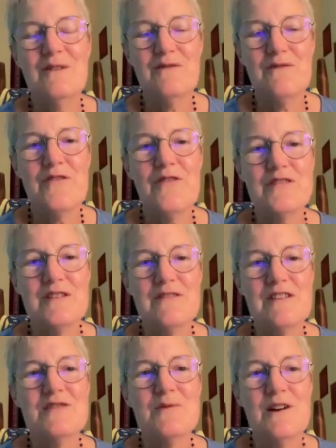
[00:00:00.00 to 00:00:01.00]
for those of
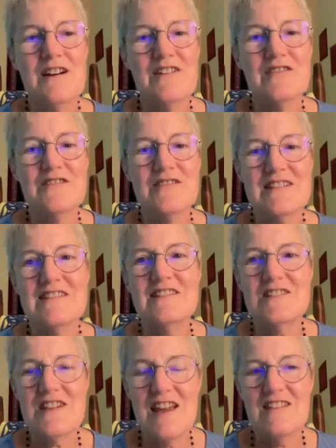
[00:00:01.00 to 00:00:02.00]
us who are elders, it's a
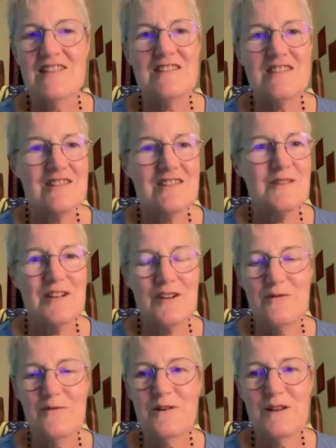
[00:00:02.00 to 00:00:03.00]
challenge,
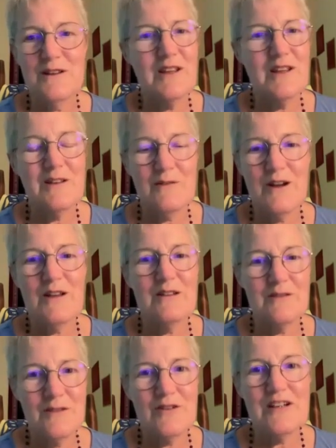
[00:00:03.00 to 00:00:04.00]

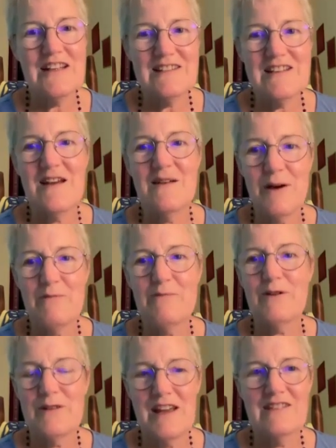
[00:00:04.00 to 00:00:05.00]
learning about
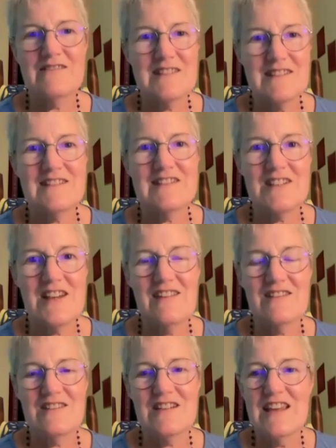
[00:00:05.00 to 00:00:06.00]
pronouns, it's a
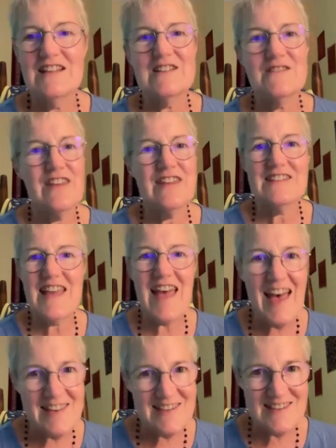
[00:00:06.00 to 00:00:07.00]
challenge. It's
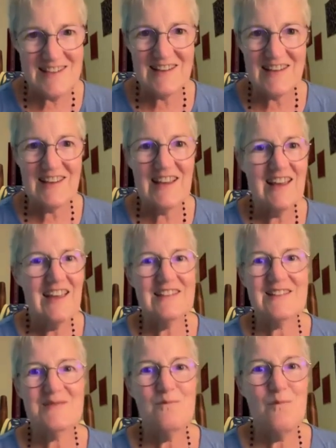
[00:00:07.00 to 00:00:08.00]
fantastic.
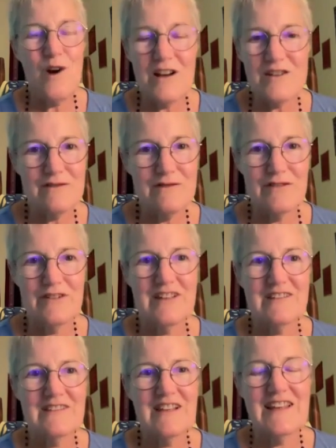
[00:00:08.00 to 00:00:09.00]
It's wonderful.
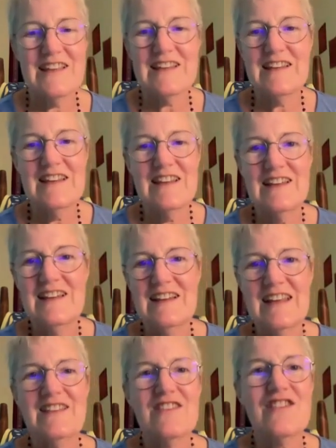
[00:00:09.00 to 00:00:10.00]

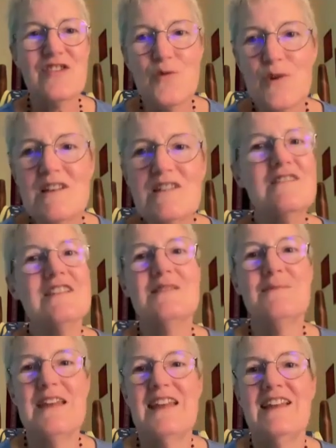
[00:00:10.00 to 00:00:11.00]
It thrills
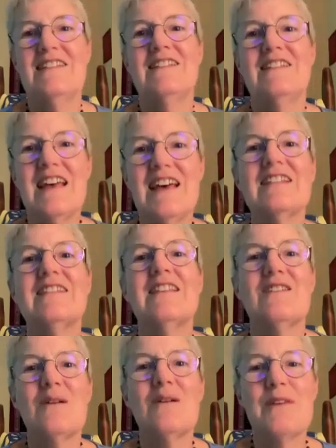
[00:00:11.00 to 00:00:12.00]
me that
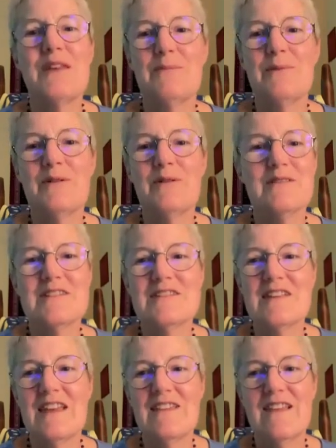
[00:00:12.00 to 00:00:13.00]
there are people
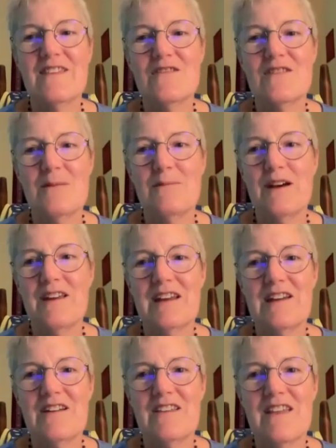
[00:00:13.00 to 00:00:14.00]
saying that they're
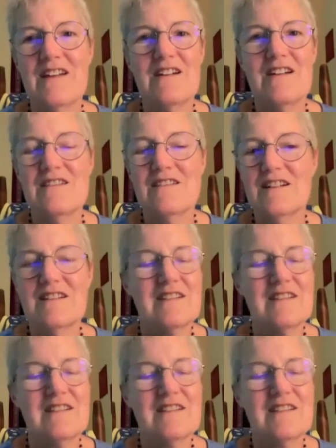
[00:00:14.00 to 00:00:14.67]
non-binary, that are,